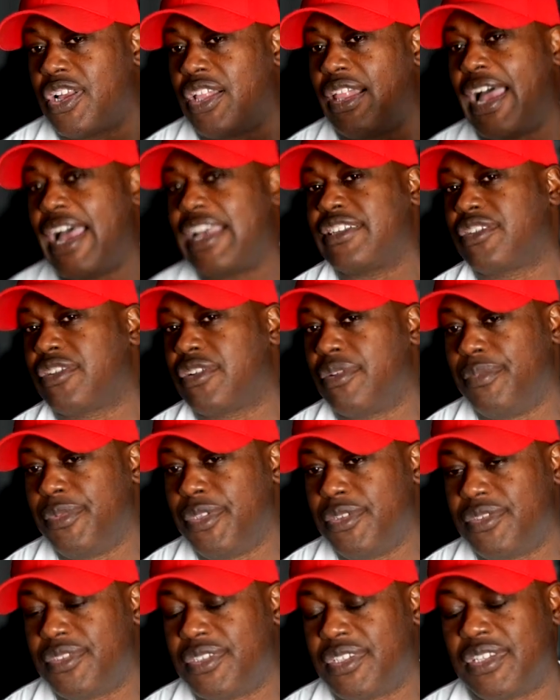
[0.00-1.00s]
classical
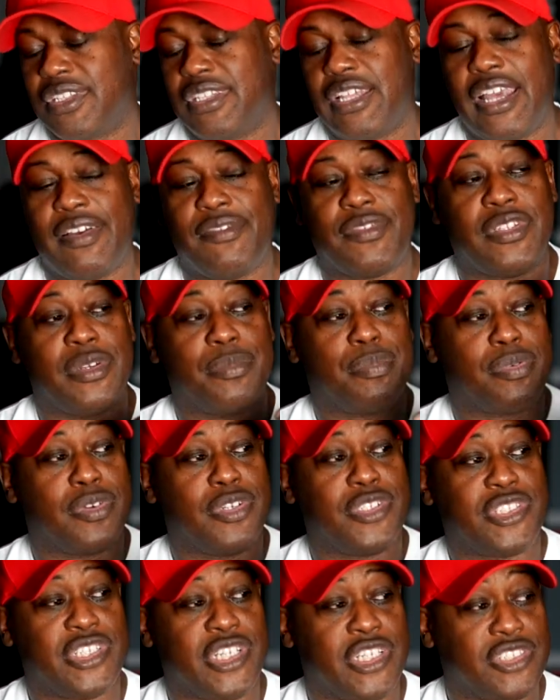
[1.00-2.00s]
music and I have an
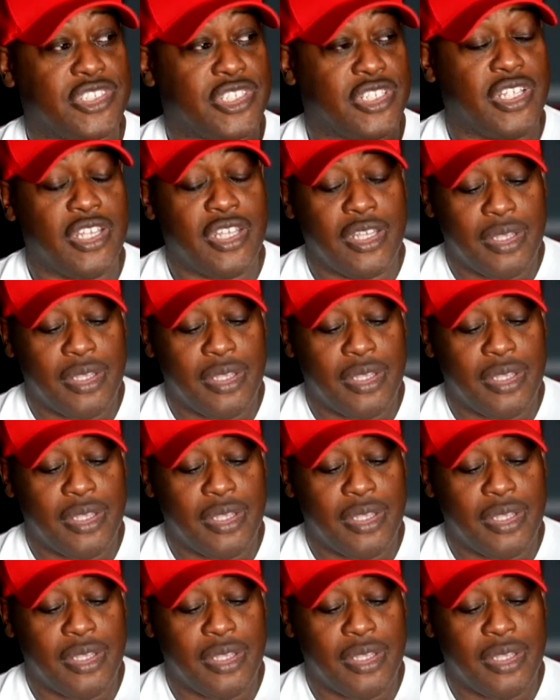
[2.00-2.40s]
appreciation